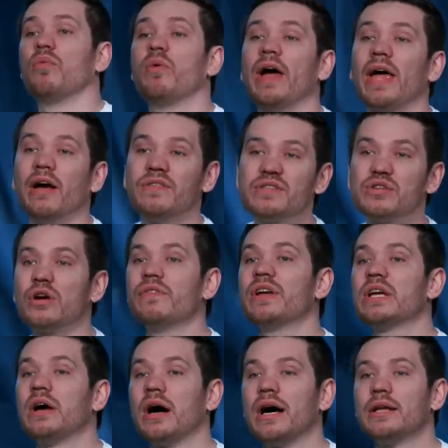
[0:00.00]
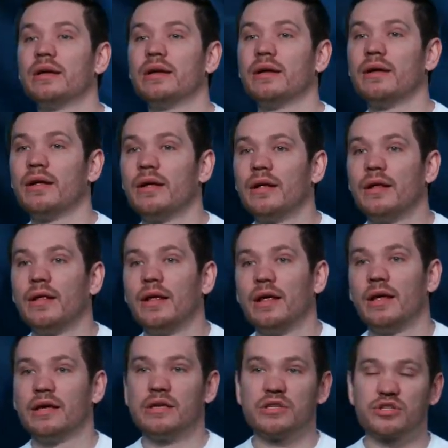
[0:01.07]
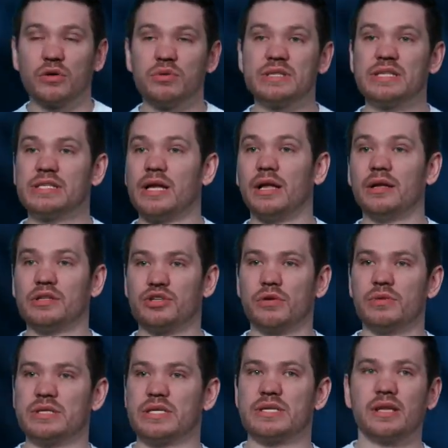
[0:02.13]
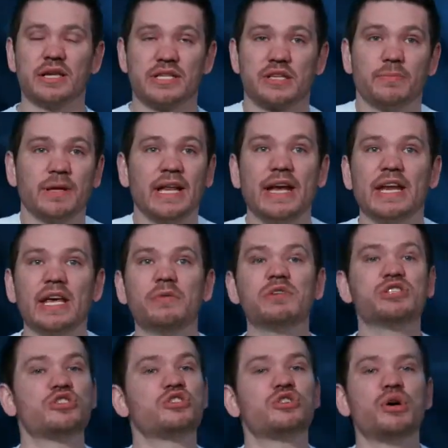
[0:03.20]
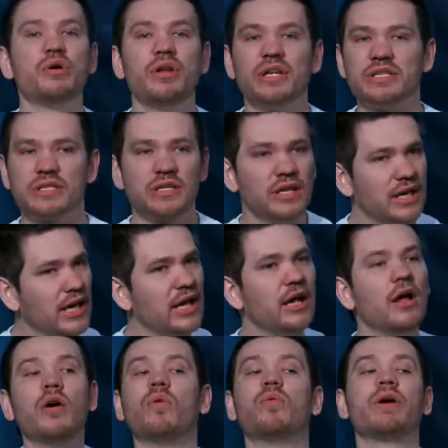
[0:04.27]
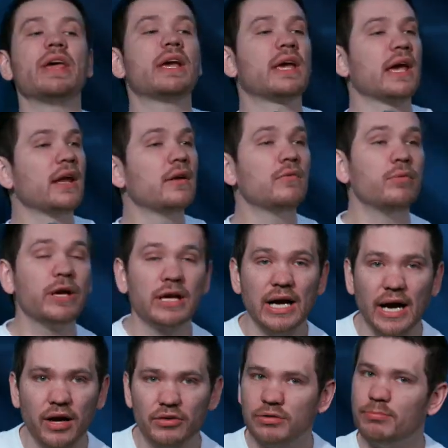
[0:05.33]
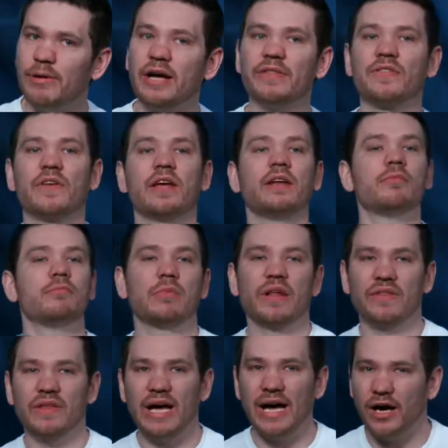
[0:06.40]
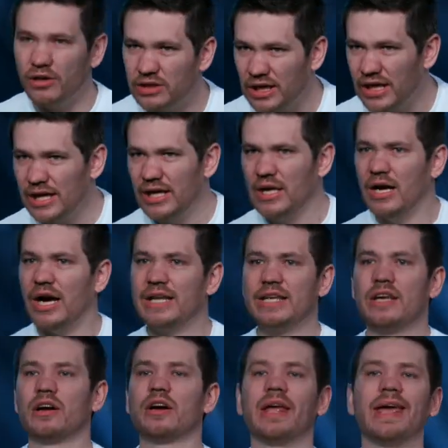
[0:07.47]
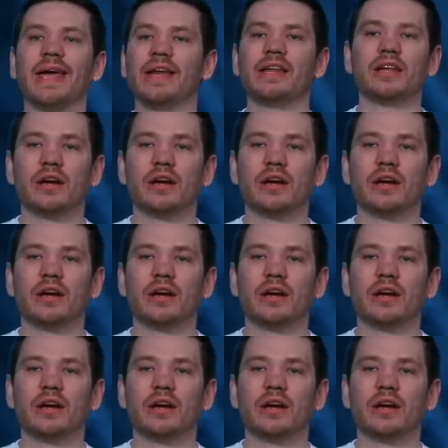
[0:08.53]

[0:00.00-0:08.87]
way of serving God. So was Elizabeth. And he was just doing this week in, week out, month in, month out, a year in,